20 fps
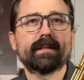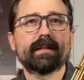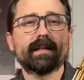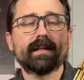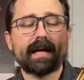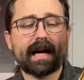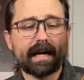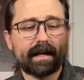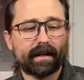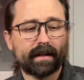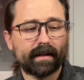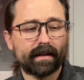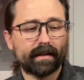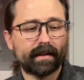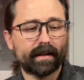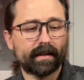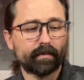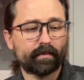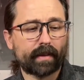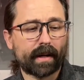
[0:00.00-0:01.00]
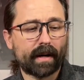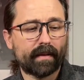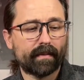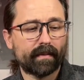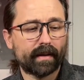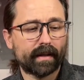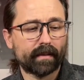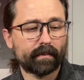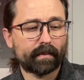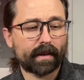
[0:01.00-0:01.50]
The lacquer
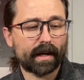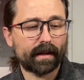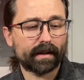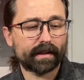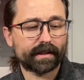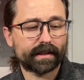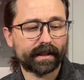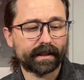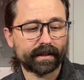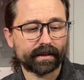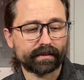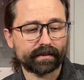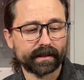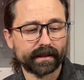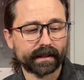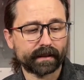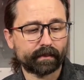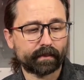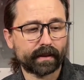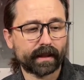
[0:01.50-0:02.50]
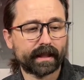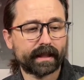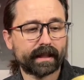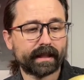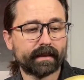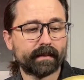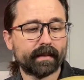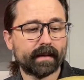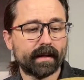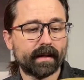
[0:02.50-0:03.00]
and polishing is really
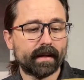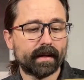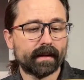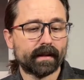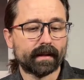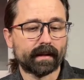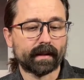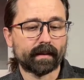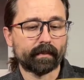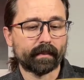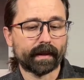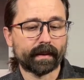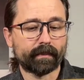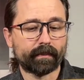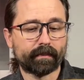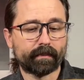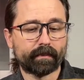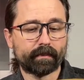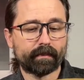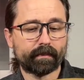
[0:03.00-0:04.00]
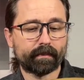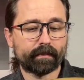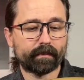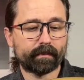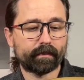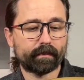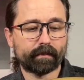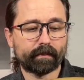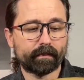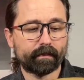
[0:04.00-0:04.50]
pretty.
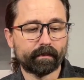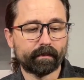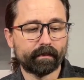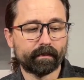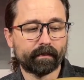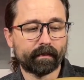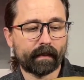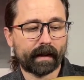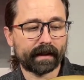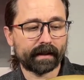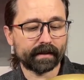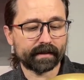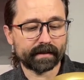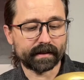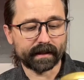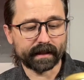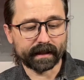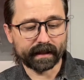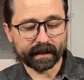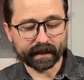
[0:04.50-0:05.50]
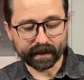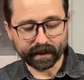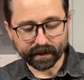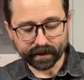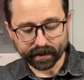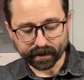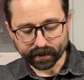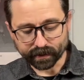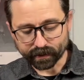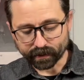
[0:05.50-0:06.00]
I don't see any
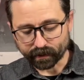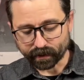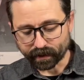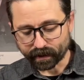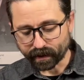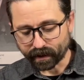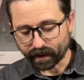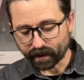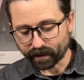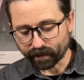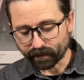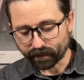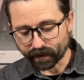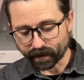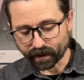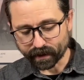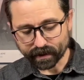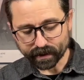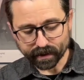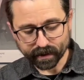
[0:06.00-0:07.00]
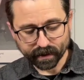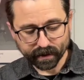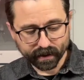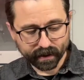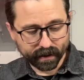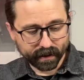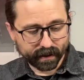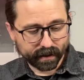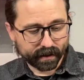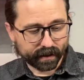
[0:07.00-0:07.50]
issues with any of the finish.
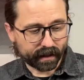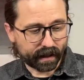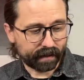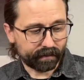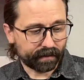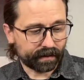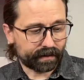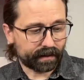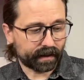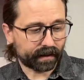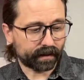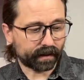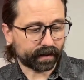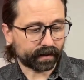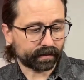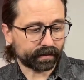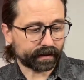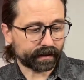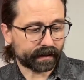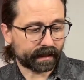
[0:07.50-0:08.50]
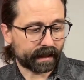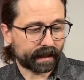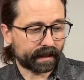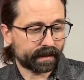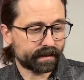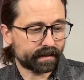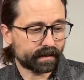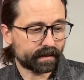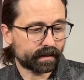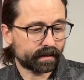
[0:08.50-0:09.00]
Everything looks really
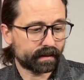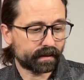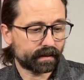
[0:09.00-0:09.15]
nice.